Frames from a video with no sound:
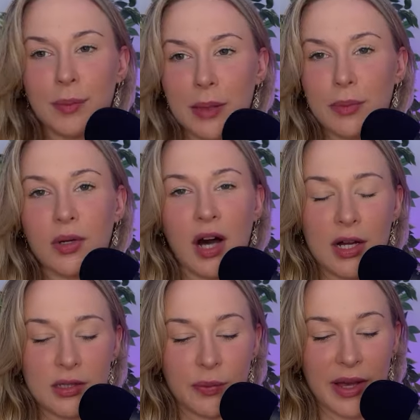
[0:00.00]
people
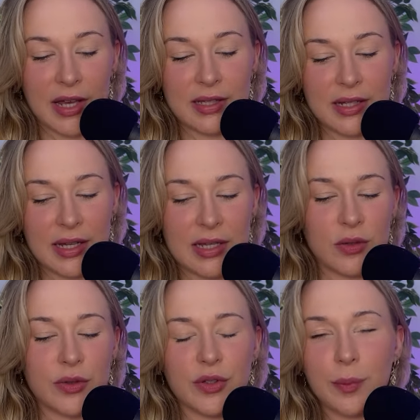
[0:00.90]
cards, the way I see it is
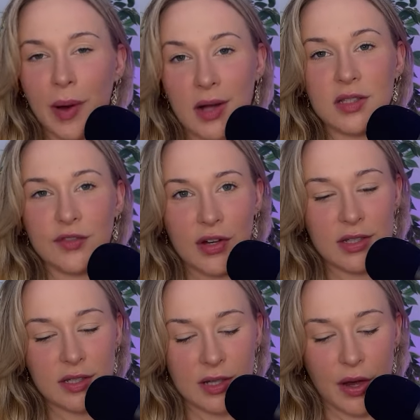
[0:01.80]
also parts of
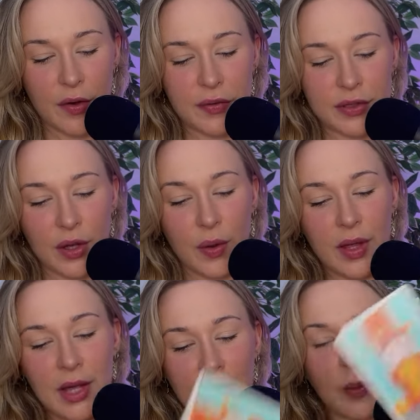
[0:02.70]
ourselves. So
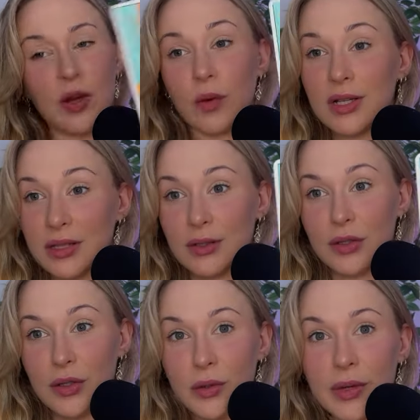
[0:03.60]
Queen of Wands is
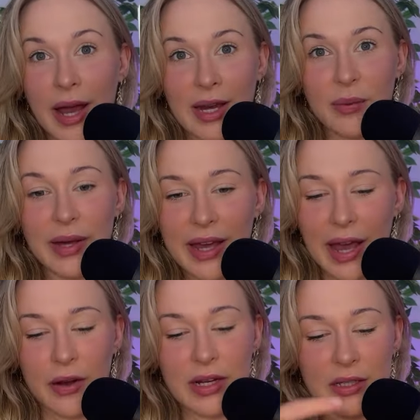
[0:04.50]
you anyway,
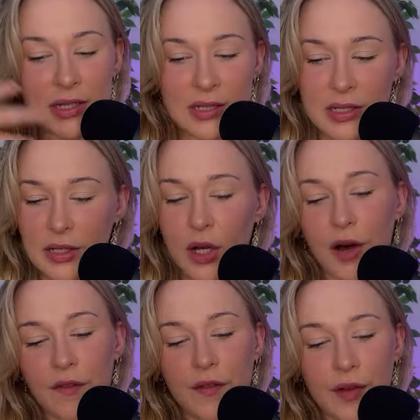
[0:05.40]
Aries. This is the
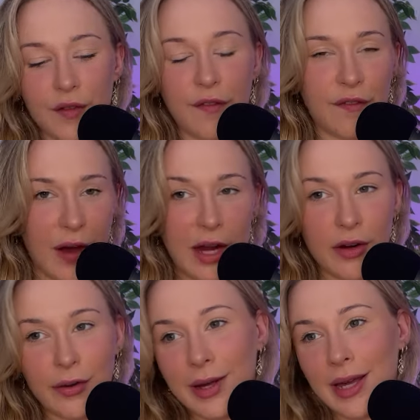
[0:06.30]
confident,
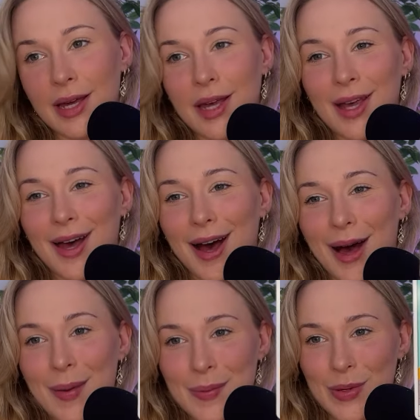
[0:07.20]
fiery,
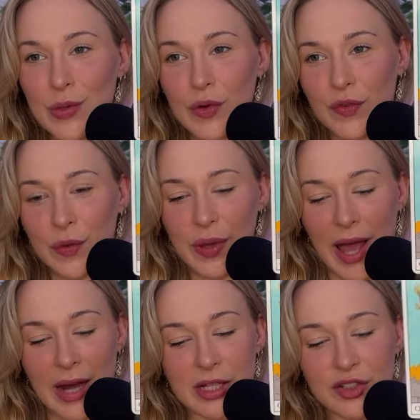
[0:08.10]
beautiful
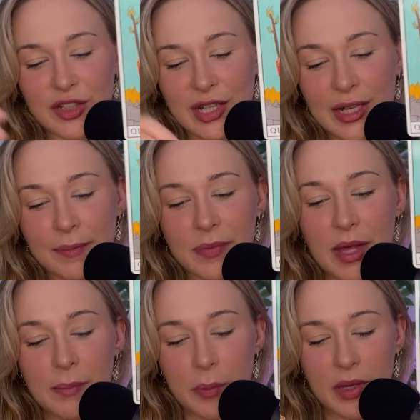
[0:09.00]
energy.
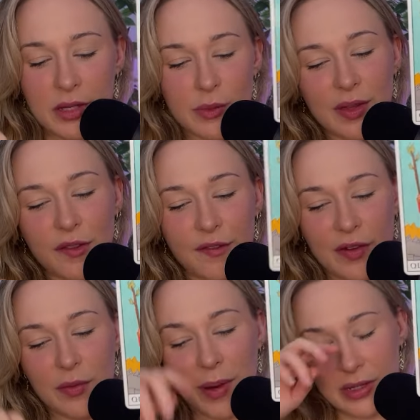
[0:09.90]
But because we have the
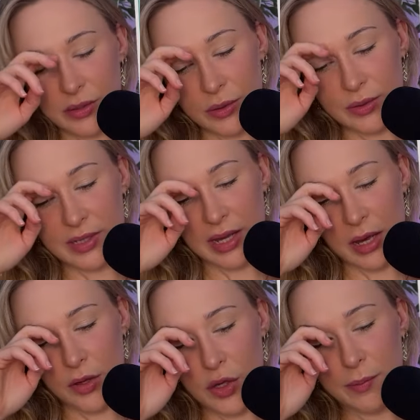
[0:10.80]
Five of Pentacles
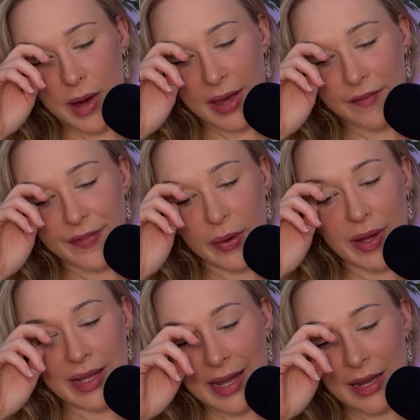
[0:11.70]
here, you might feel
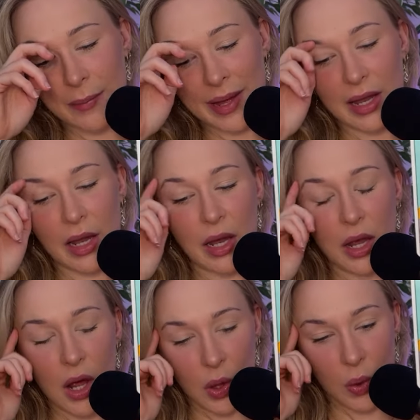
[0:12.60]
a little bit
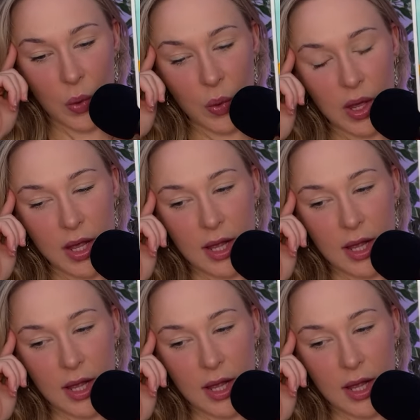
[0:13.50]
low